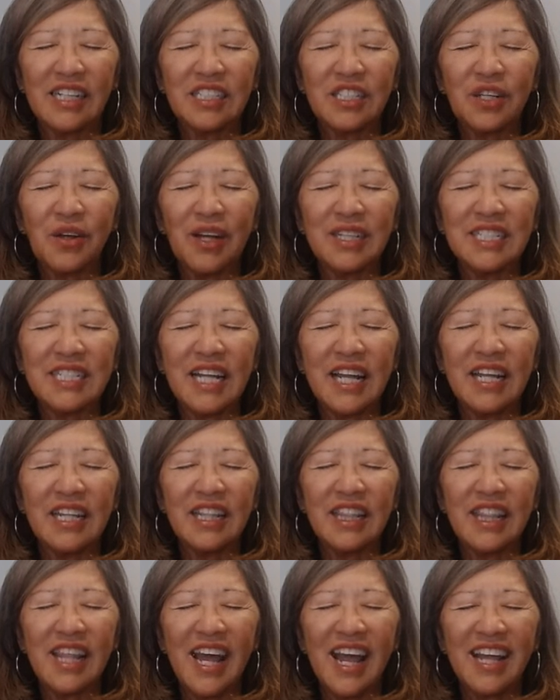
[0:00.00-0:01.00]
And so I
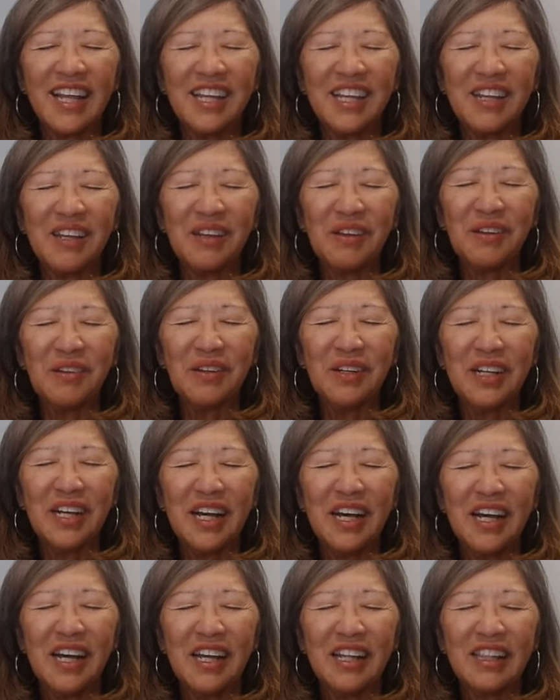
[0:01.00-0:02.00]
say thank you.
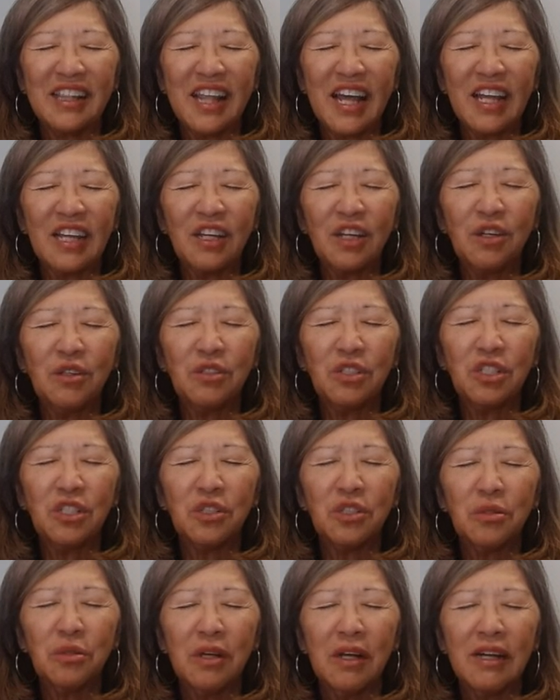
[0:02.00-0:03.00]
Thank you
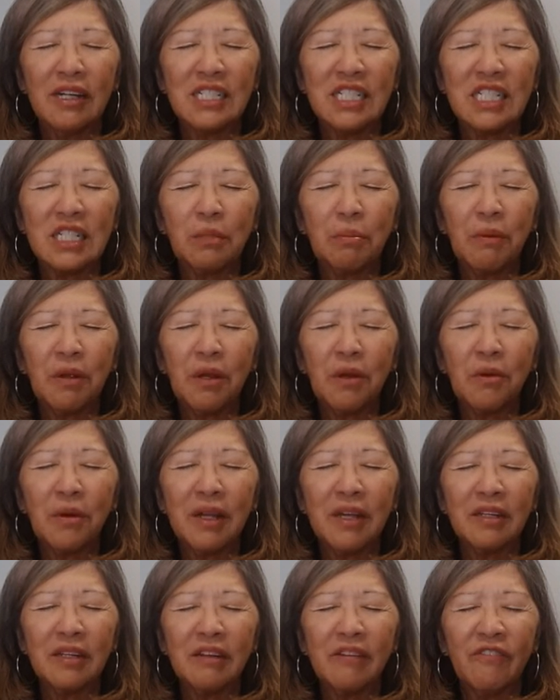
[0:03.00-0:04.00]
to
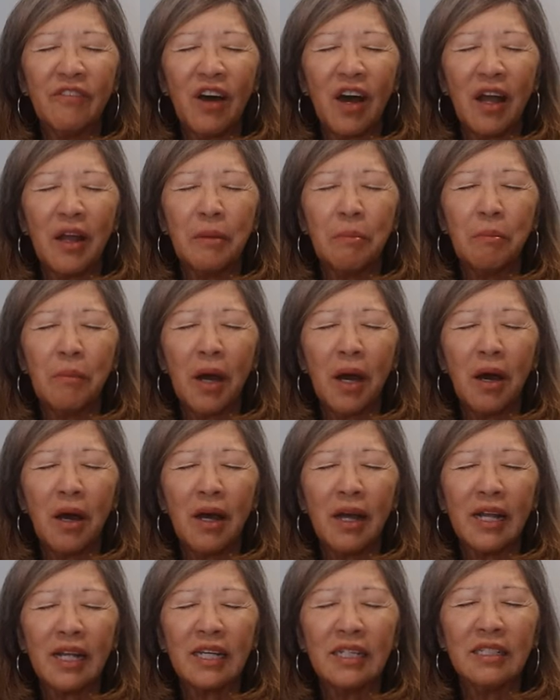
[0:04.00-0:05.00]
Spirit, Divine
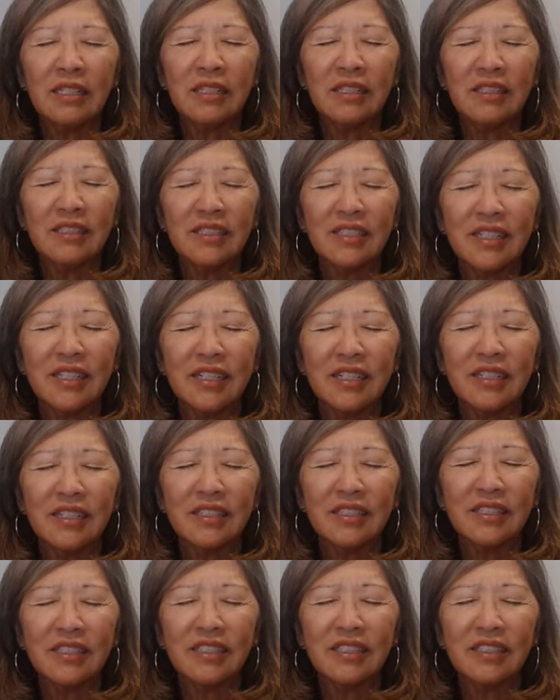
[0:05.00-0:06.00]
Mind,
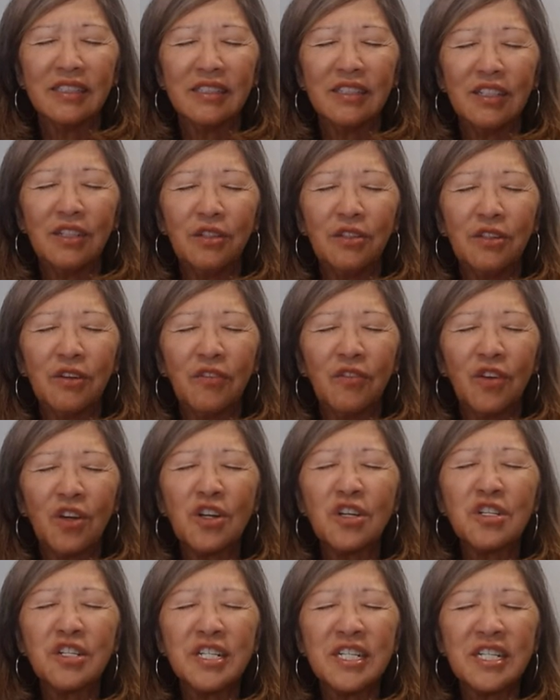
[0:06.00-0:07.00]

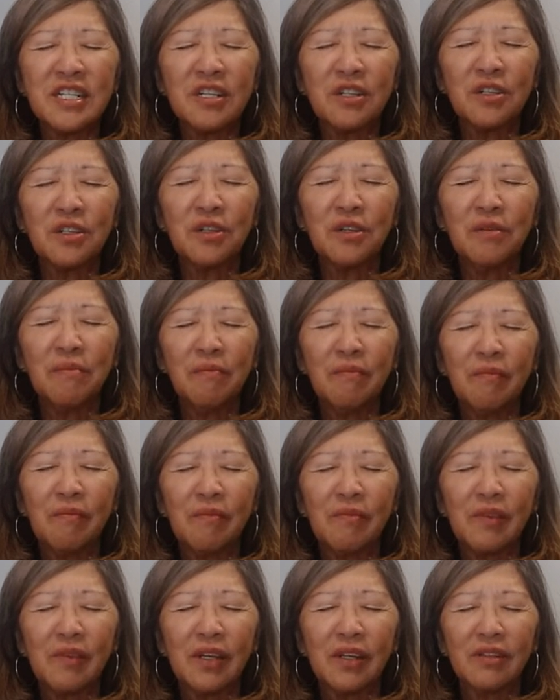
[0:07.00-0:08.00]
Universal,
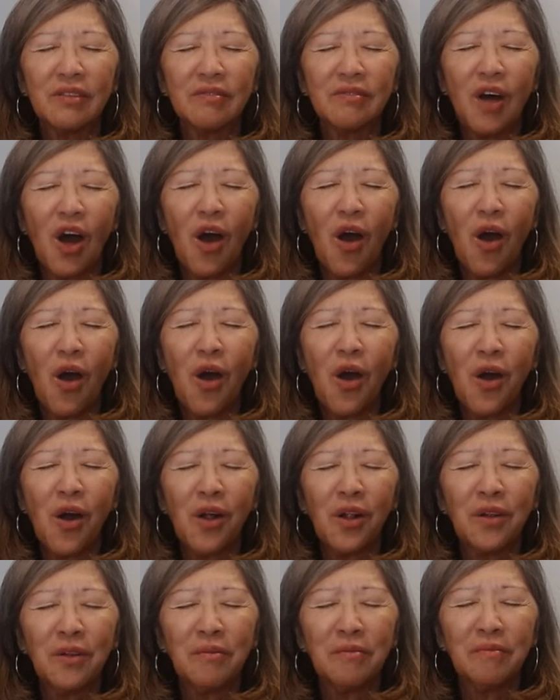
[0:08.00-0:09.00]

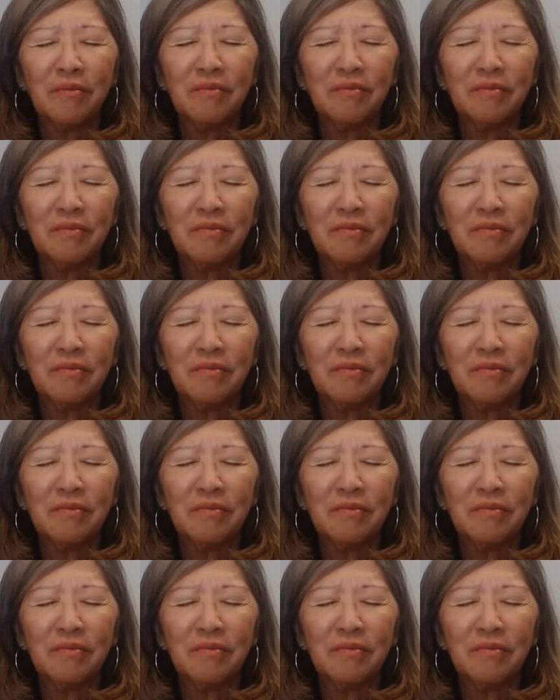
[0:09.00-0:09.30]
all,